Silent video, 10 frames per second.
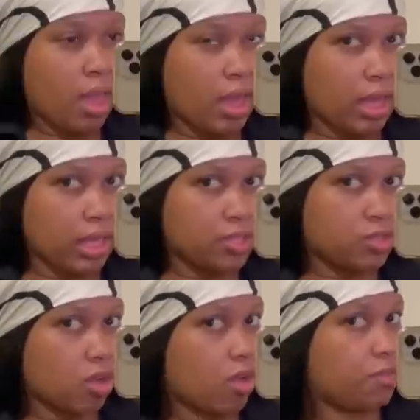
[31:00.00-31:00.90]

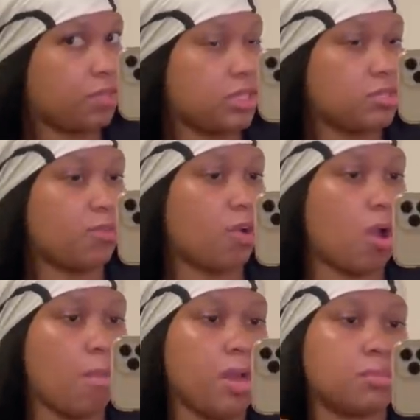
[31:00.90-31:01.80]
headscarf is
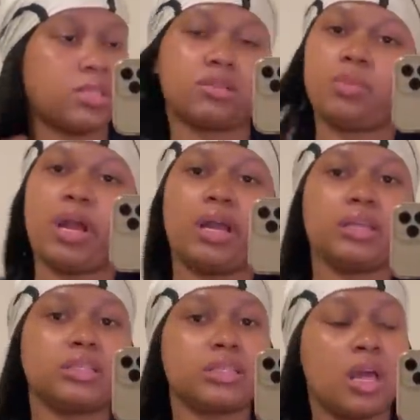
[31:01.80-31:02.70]
from Mr.
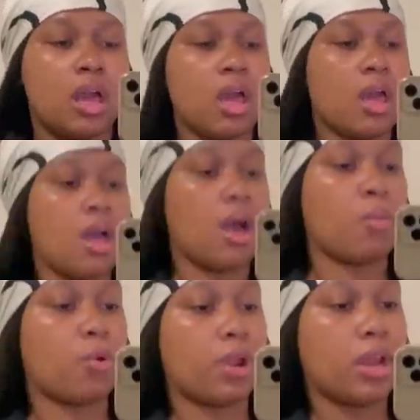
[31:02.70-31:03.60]
Price. I'm
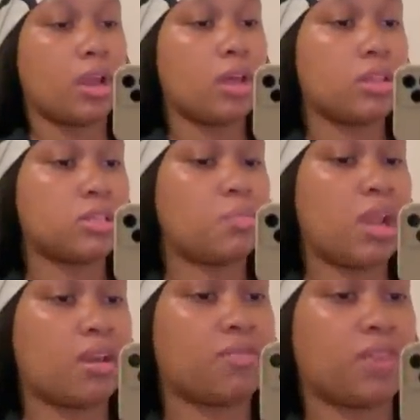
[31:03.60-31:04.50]
wearing this
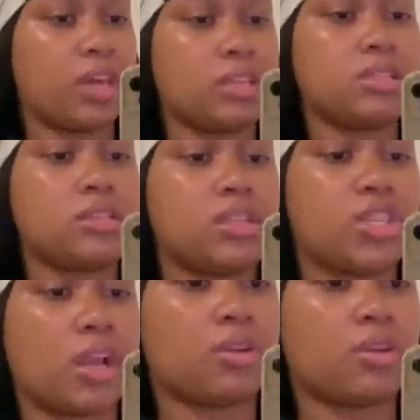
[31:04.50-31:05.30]
black vest, jacket